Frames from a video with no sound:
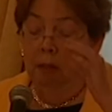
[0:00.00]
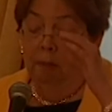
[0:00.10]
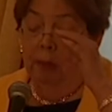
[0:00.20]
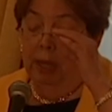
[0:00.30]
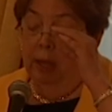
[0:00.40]

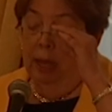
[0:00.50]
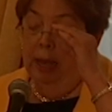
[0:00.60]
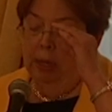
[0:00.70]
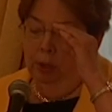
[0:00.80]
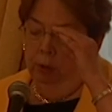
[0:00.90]
by the
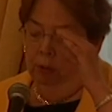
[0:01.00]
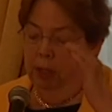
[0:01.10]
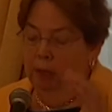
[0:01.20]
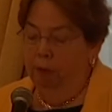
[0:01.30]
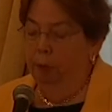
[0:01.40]
high
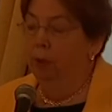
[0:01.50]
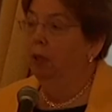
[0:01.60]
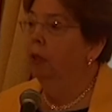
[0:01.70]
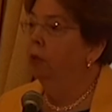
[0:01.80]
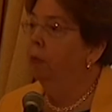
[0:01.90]
degree of
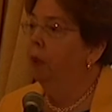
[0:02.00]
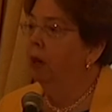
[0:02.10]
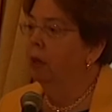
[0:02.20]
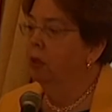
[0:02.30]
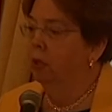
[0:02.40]
political
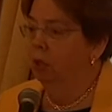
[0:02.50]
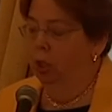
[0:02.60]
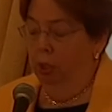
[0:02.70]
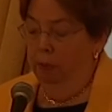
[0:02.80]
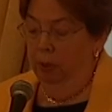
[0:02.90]

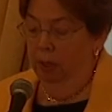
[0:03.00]
partisanship